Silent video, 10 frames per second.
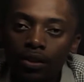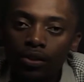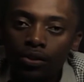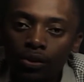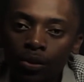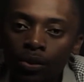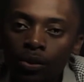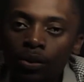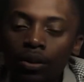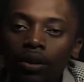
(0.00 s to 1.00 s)

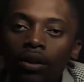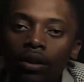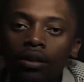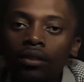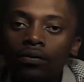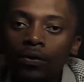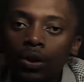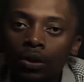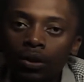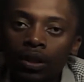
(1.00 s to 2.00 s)
So the
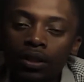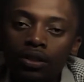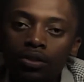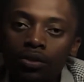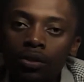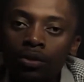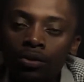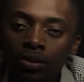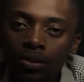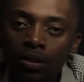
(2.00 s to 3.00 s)
following
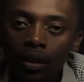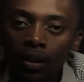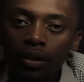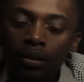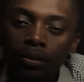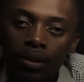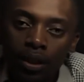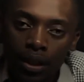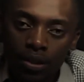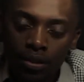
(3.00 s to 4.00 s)
shows the
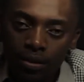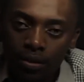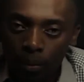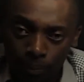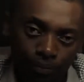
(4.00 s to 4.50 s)
relationship.